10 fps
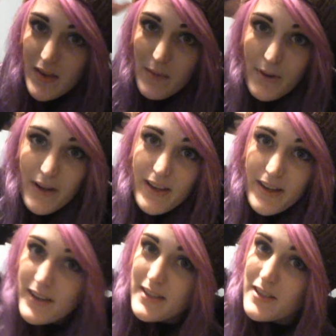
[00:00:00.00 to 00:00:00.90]
But
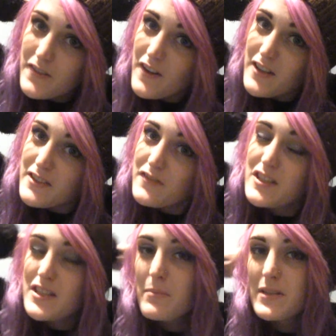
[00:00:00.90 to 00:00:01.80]
it is the 1st of
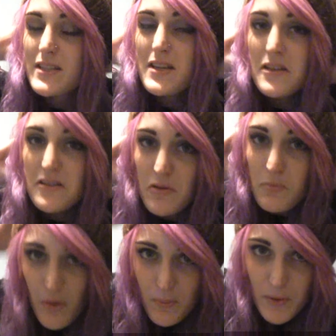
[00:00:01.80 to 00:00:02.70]
December today. That you
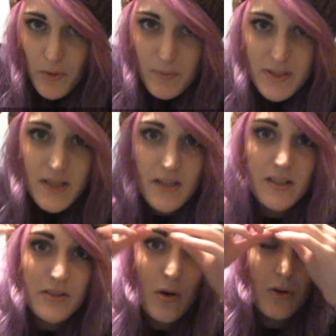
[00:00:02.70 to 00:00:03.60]
probably won't be seeing
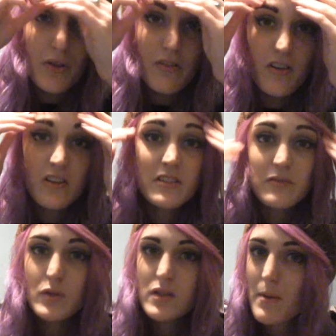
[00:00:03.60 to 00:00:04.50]
this on the 1st of
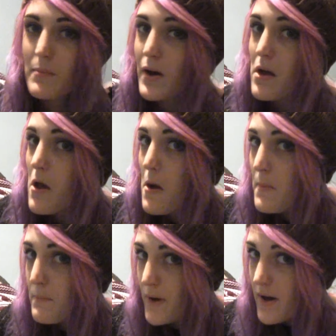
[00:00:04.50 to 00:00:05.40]
December,
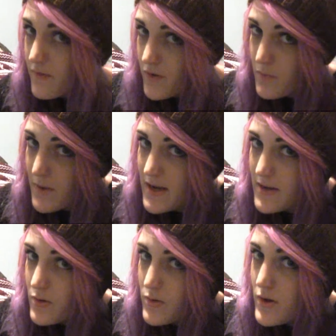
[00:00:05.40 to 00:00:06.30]
but I've got my
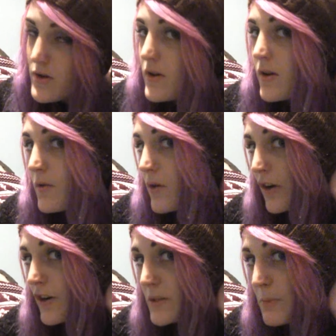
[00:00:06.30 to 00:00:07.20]
little
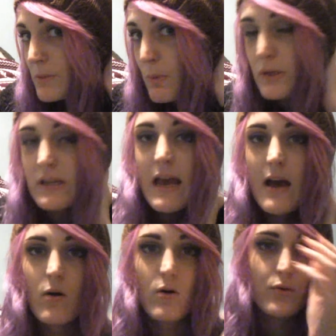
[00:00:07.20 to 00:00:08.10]
Christmas pudding
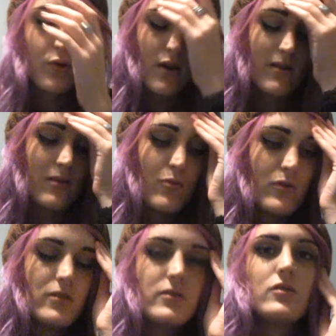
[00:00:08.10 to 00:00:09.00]
hat on, and I
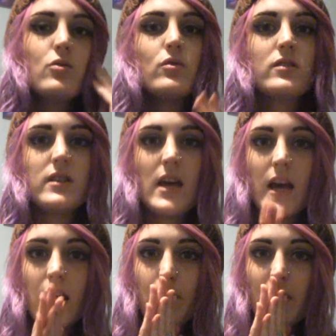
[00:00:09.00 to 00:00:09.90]
wanted to talk
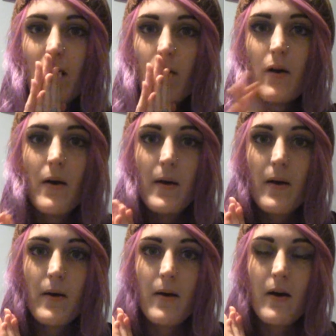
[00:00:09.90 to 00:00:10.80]
today about
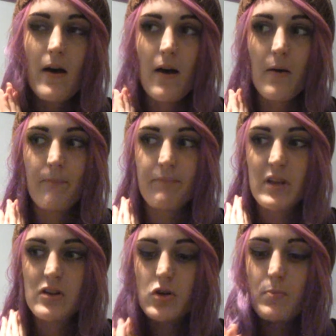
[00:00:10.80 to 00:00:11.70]
a
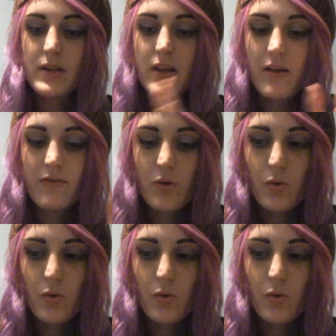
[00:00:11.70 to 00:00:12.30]
topic that